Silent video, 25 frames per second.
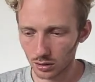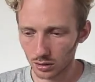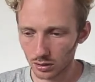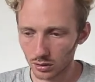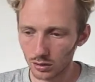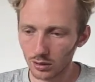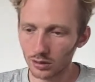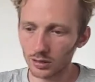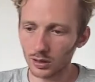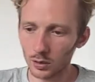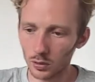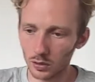
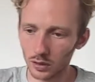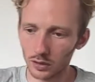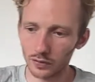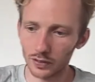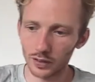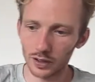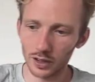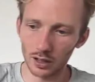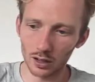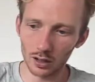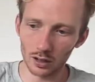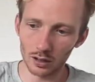with the
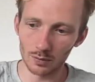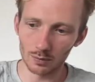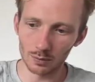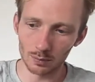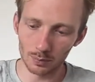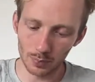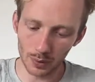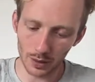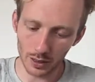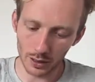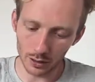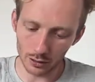vanilla
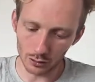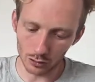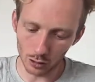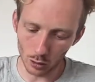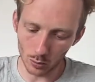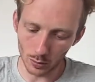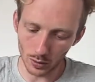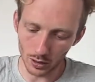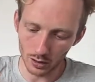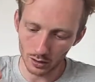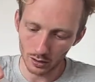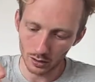bean
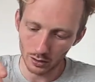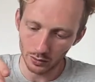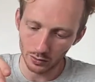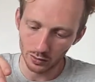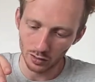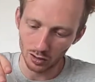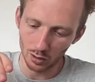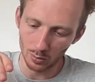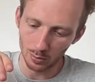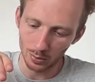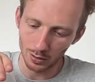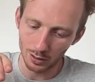aroma,
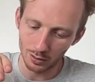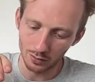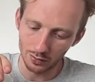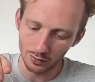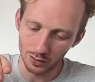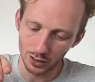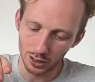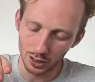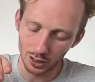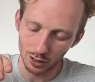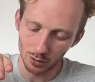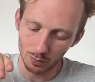the
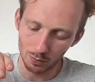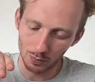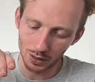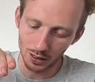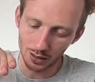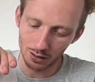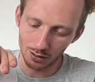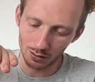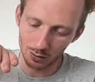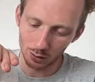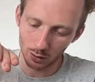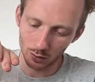vanilla
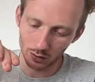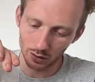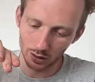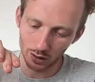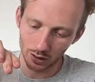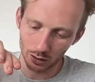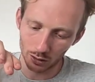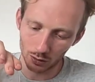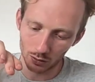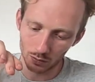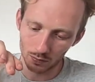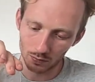bean silver
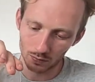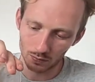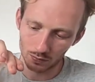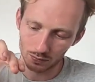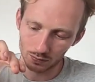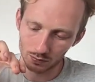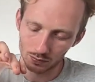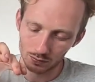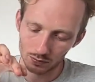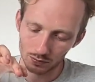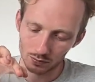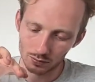needle.
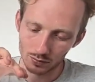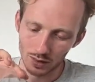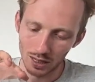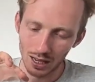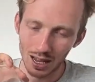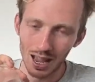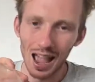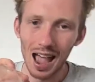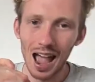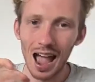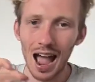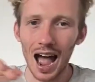
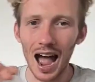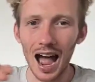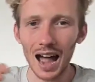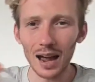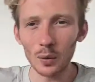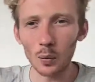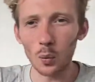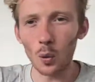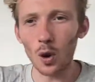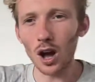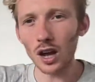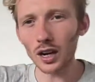I
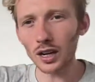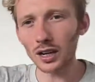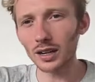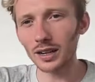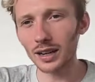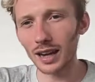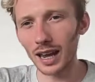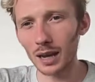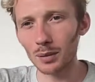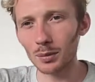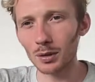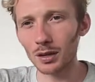want to
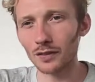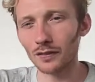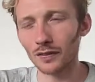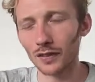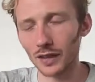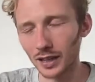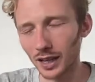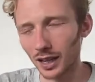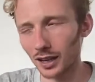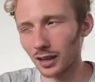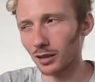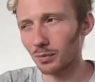name it
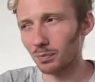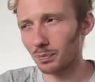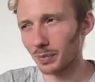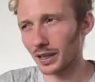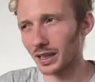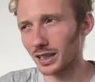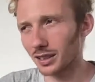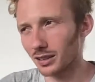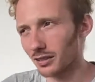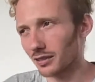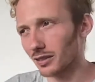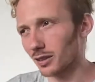vanilla
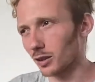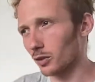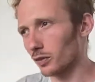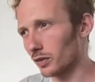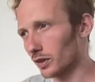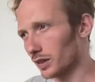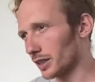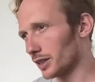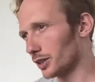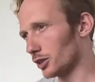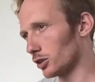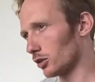bean silver
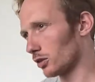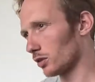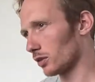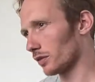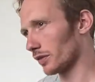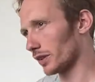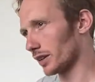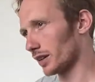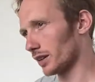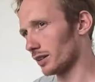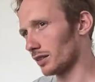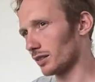needle,
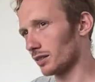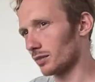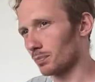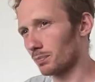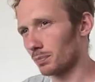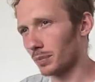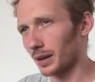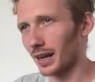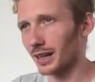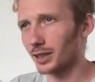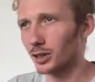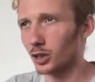
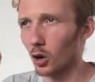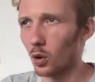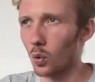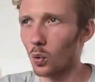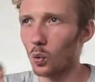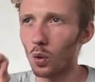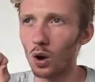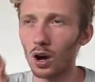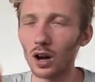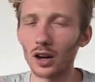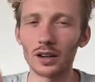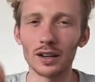but I don't
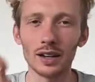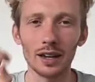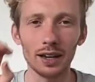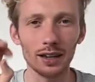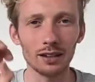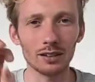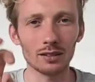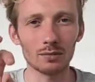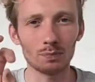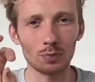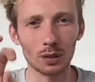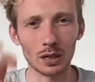want
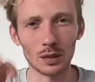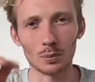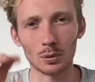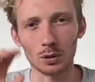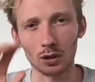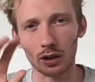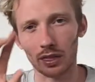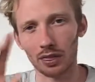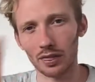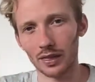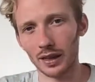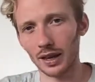people
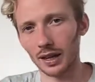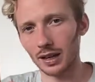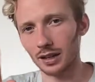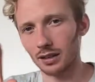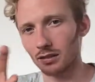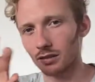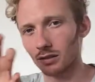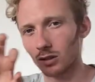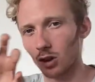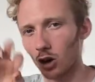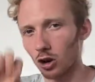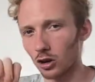to think
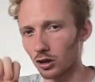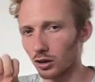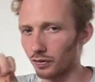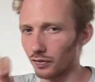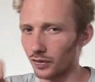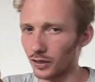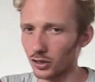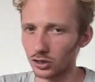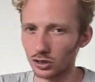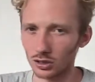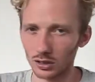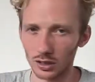it's
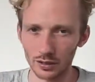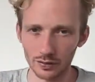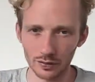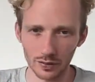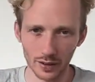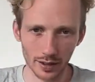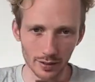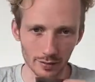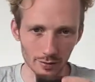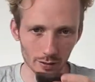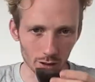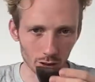artificially
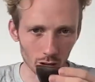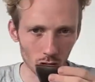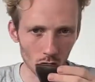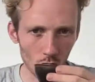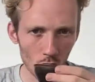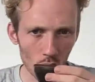flavored.